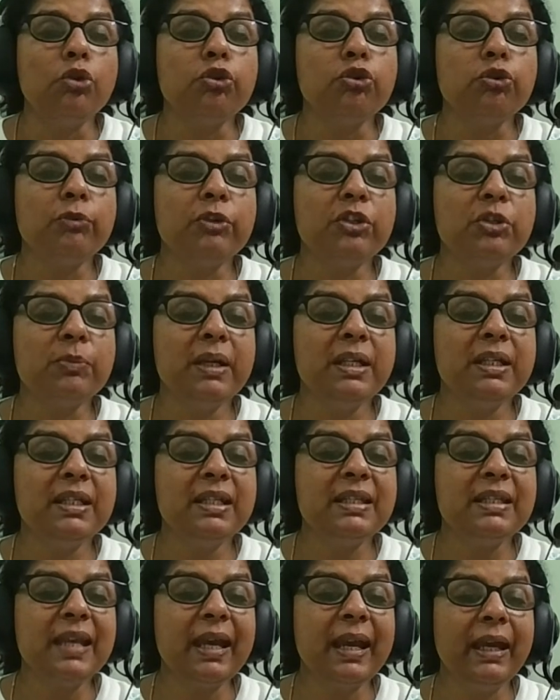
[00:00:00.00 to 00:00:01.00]
So, which means
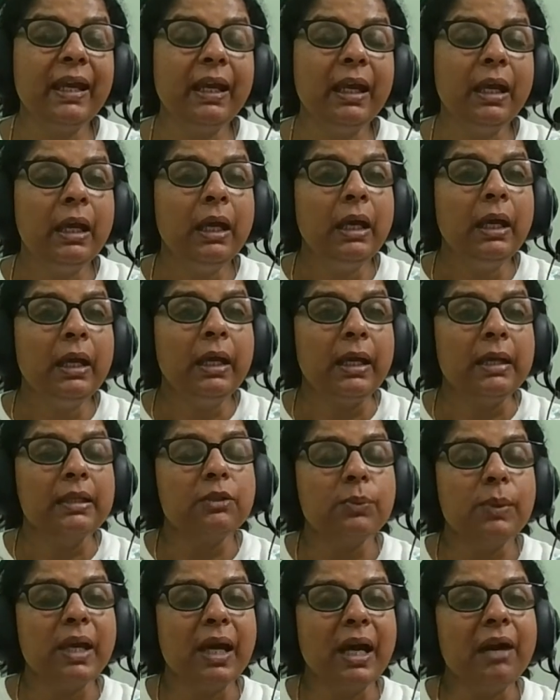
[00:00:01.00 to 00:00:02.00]
he's saying,
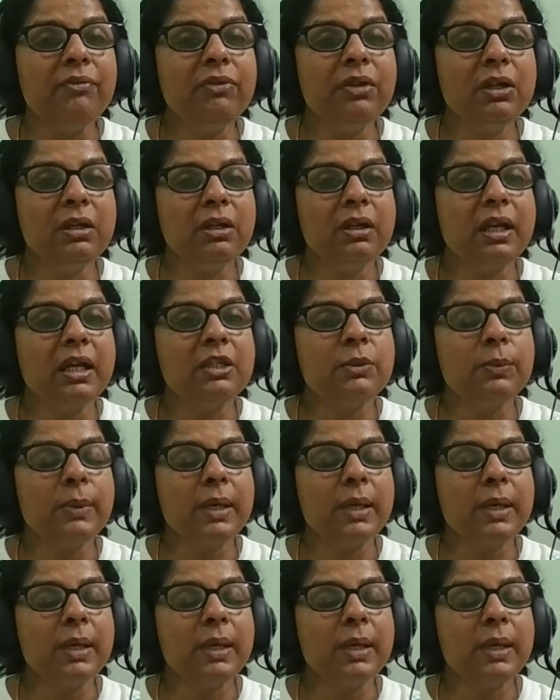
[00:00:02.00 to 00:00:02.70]
yes, we have the grace,